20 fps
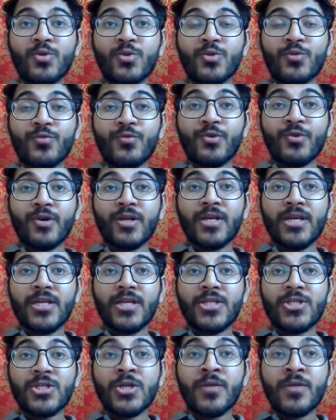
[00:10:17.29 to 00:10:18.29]
So for
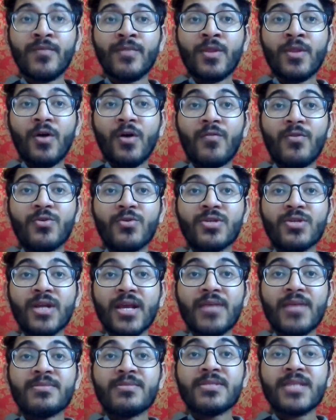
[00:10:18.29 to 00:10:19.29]
each of those
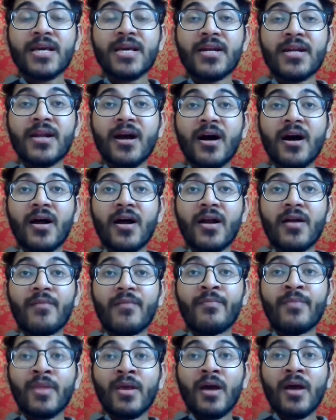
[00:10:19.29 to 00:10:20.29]
crimes, there
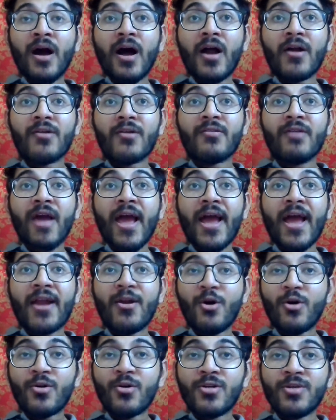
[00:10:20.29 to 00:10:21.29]
are ad
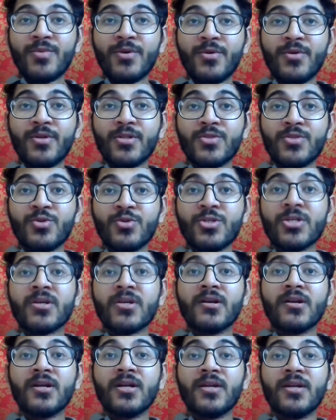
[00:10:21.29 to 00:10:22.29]
hoc tribunals which are
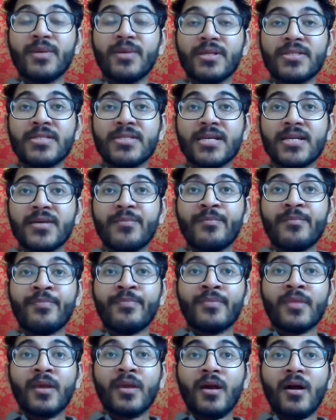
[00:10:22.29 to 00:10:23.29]
currently being set up,
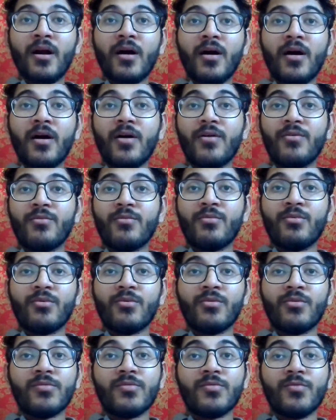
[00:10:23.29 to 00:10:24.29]
uh,
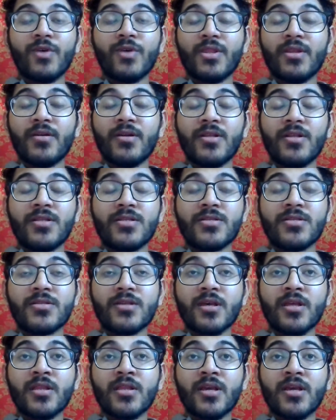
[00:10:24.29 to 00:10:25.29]
whether it's
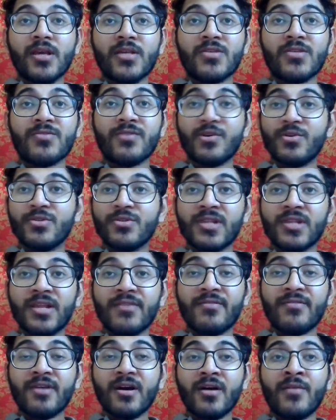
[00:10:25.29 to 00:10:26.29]
in the case of
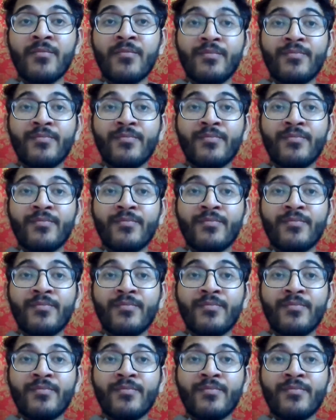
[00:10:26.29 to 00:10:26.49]
Yugoslavia